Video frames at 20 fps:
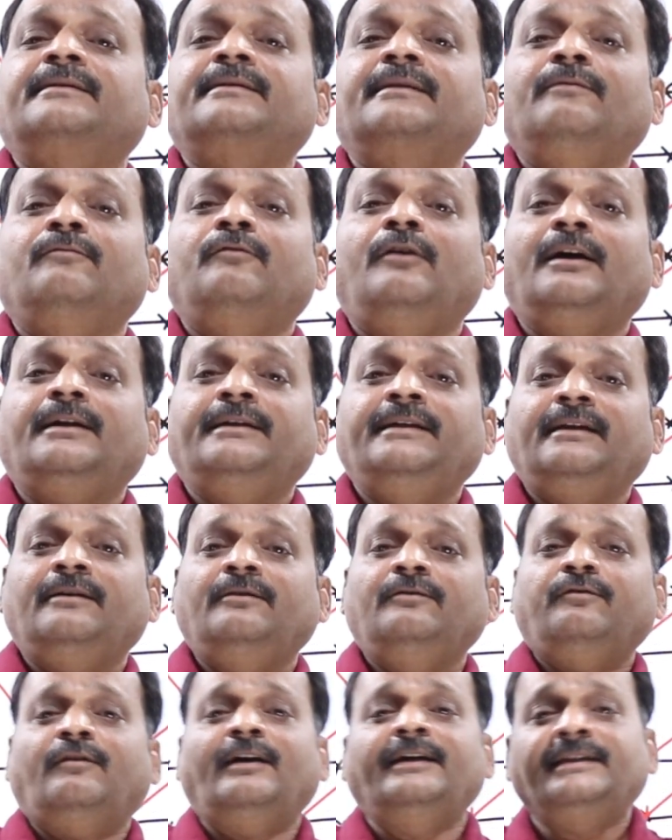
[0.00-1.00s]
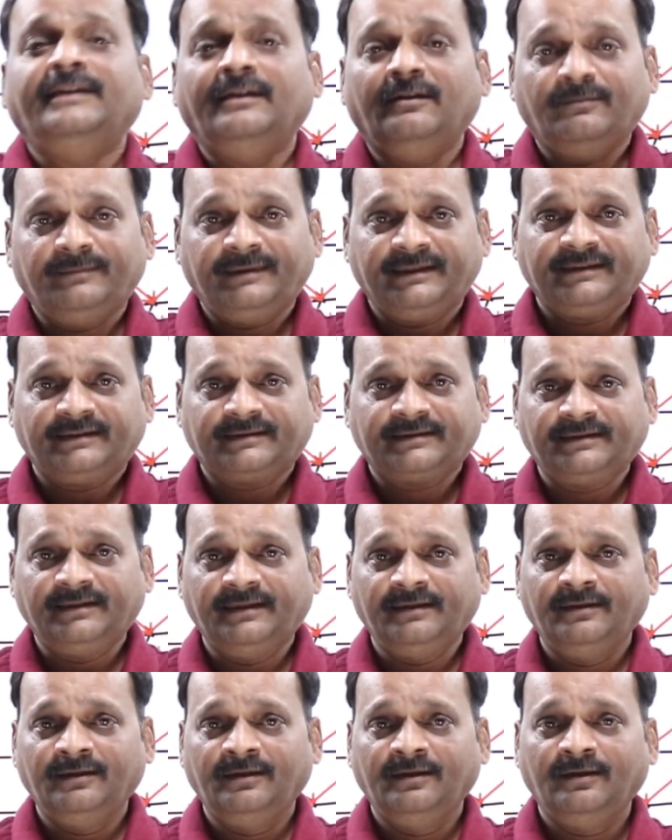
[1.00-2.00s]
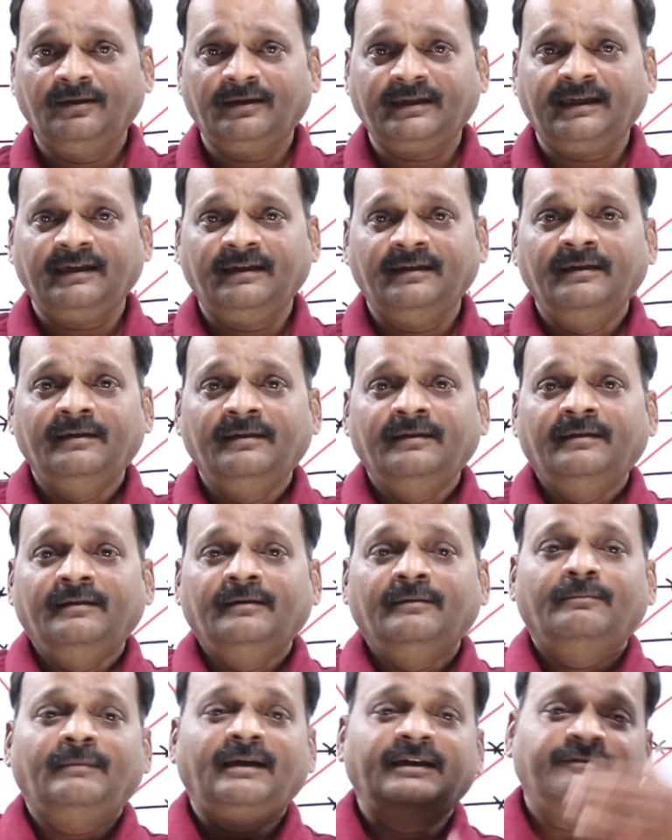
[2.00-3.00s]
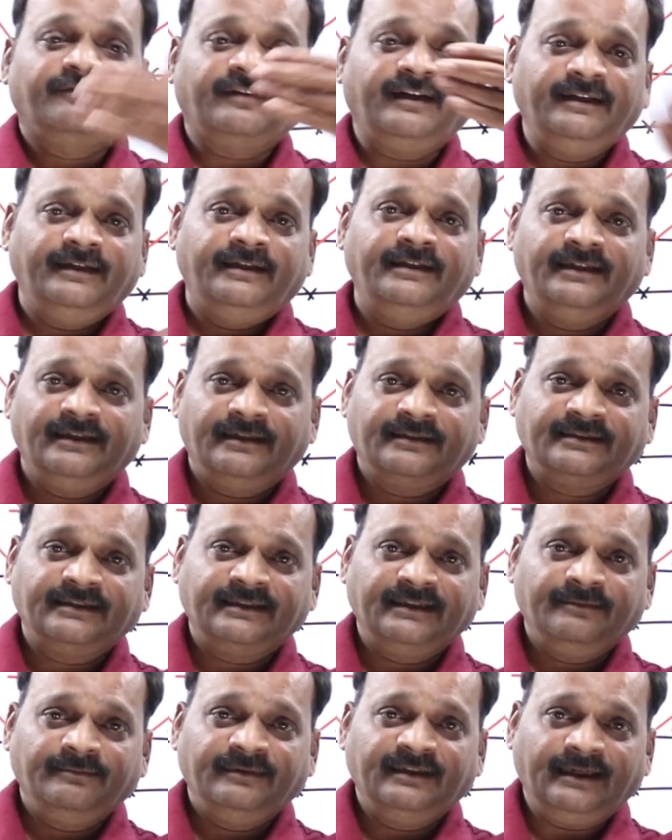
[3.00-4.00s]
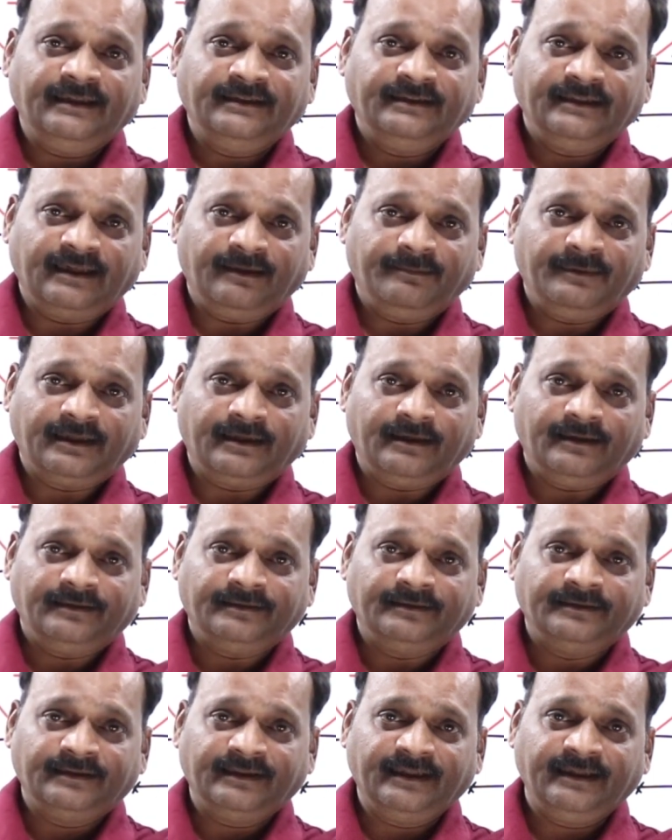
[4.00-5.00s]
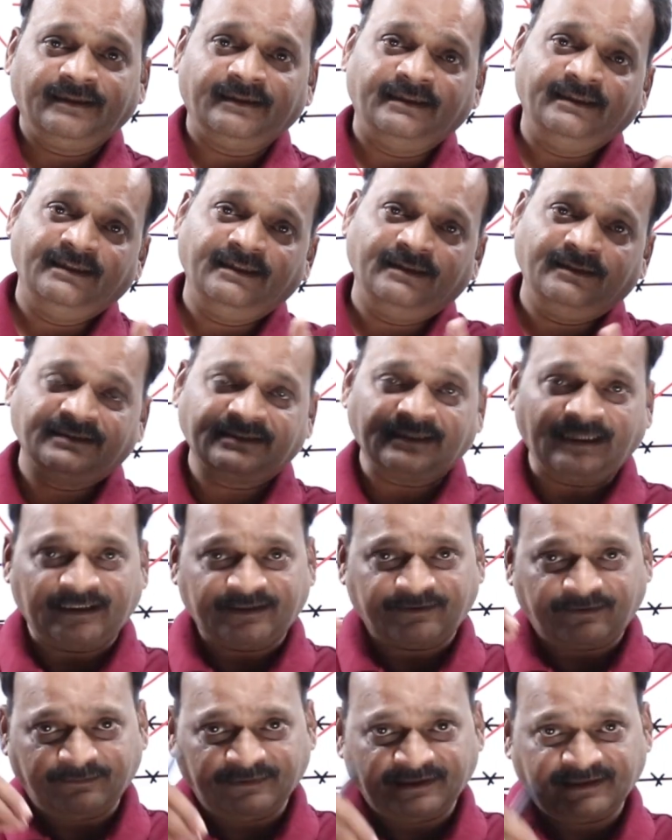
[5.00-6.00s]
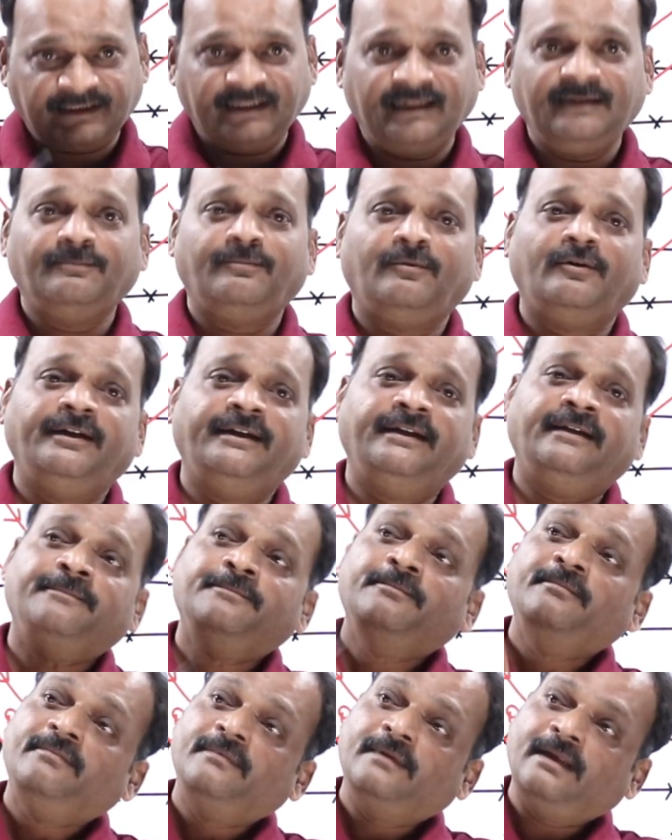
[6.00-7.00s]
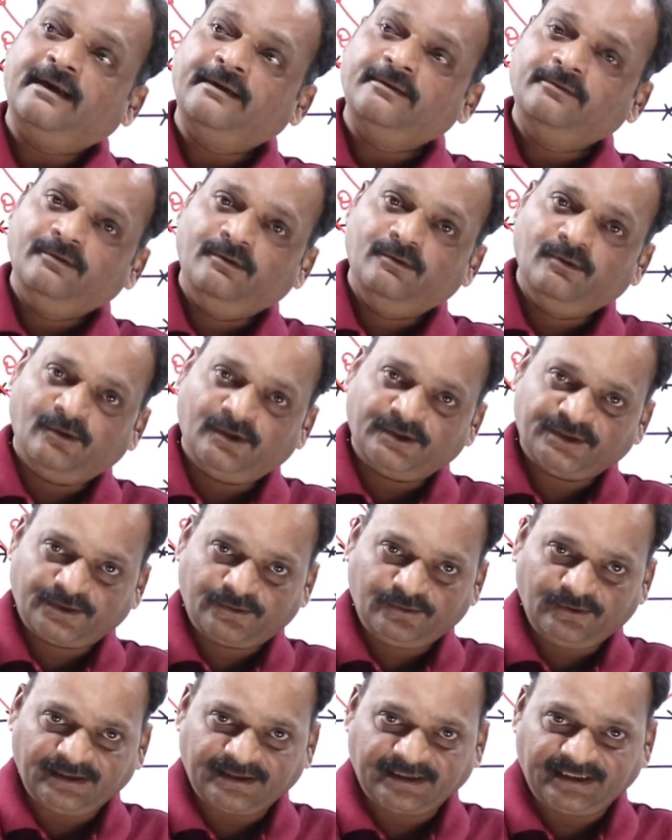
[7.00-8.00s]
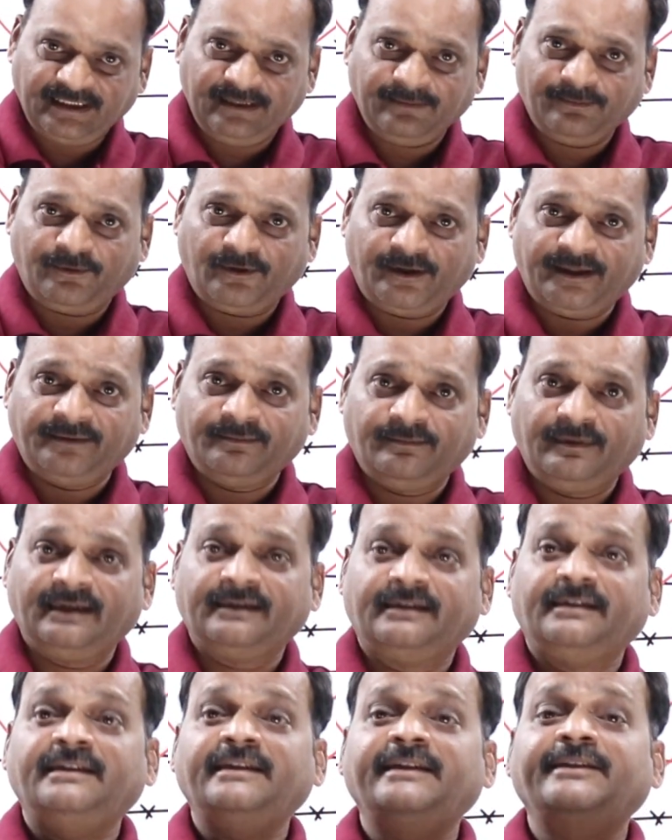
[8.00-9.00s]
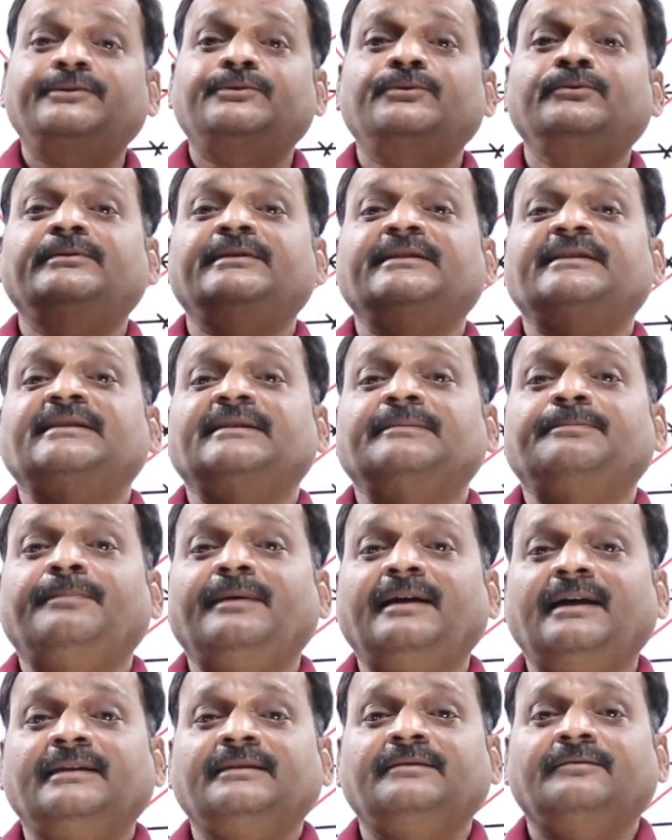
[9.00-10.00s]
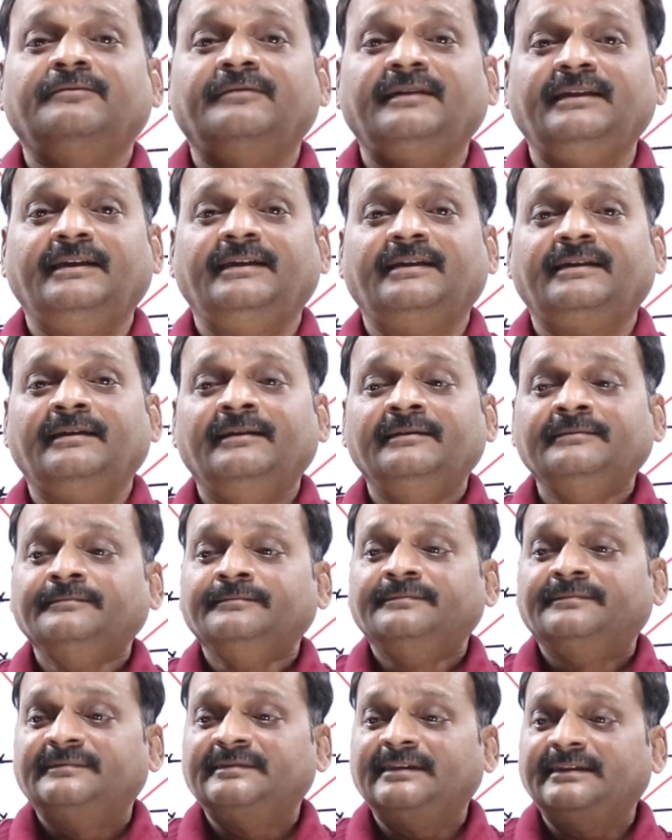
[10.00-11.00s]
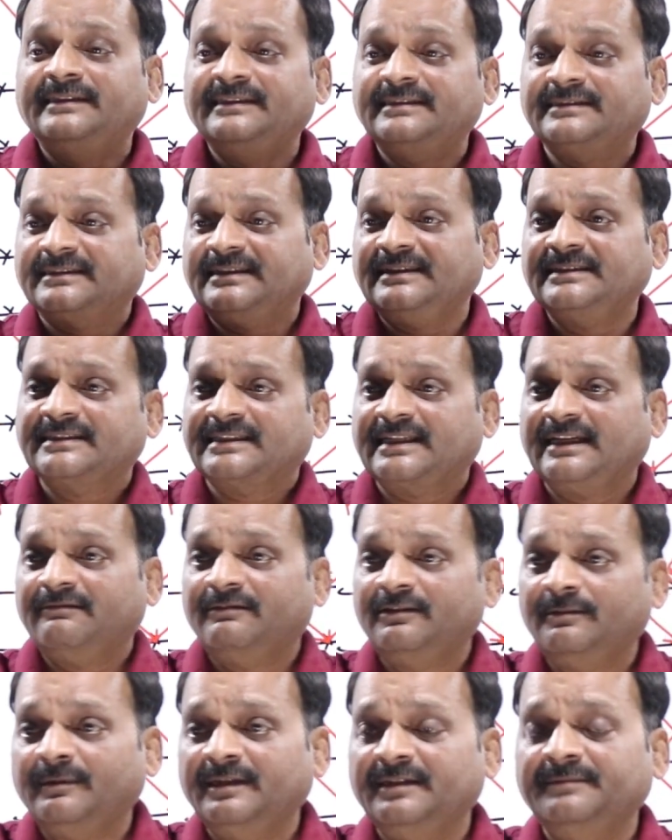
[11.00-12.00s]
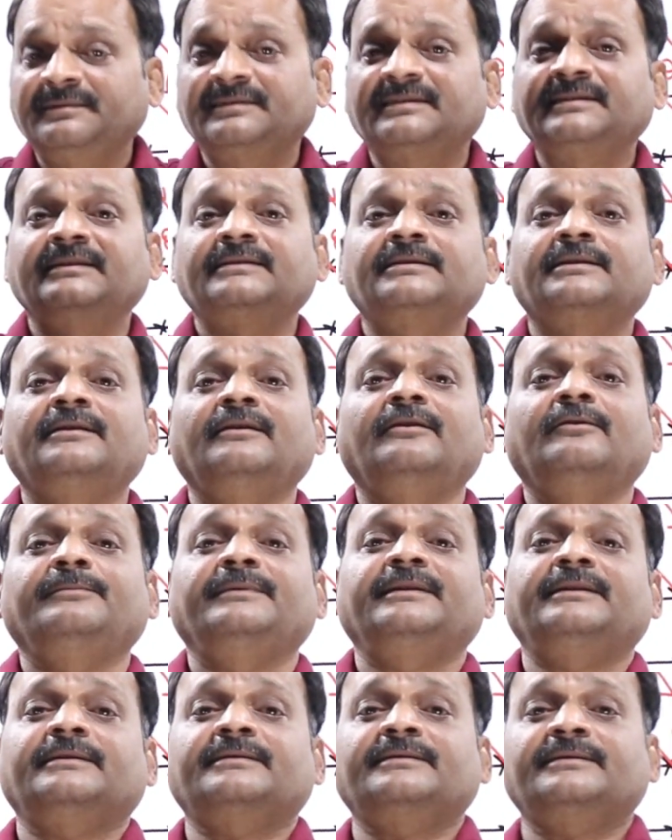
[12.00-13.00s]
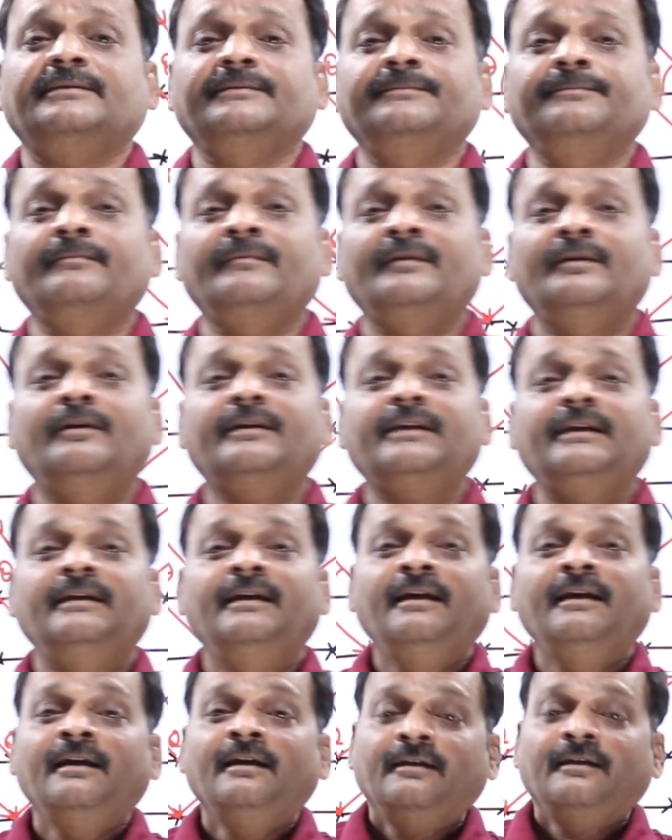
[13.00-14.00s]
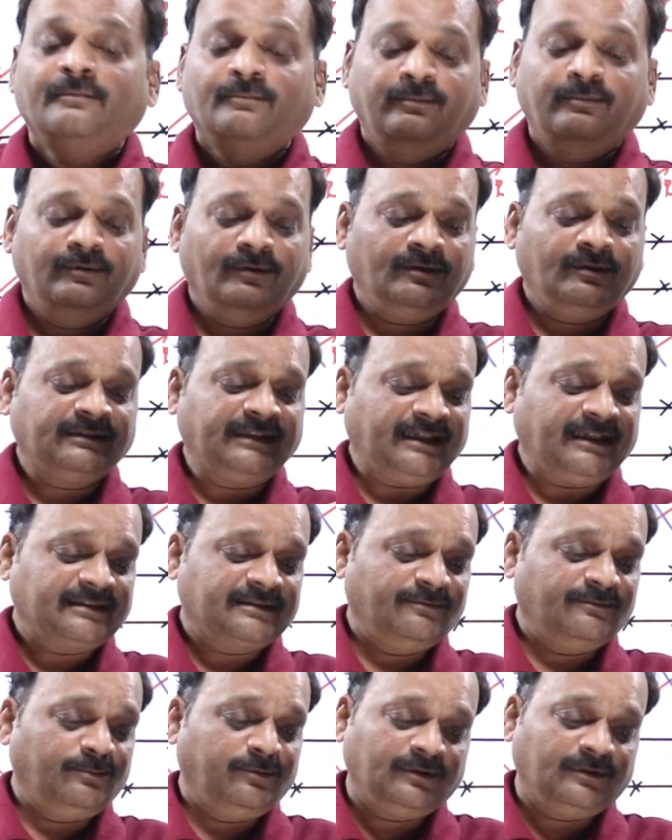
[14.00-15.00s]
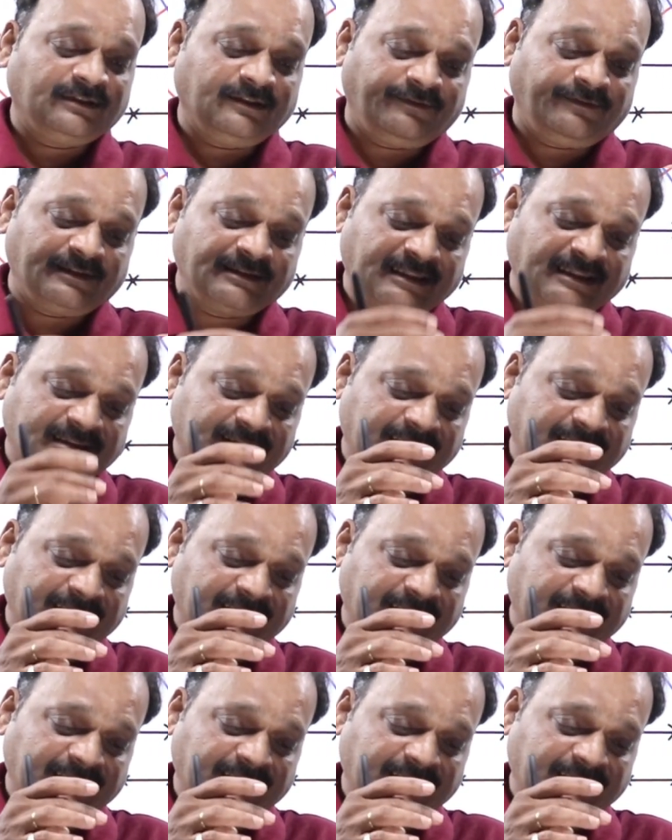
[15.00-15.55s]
walked around 5 kilometers. Okay, my friend here sitting behind the camera, right? He starts from the same point and goes to the same point, but he chooses a path where the distance traveled by is 6 kilometers. Okay, both of us are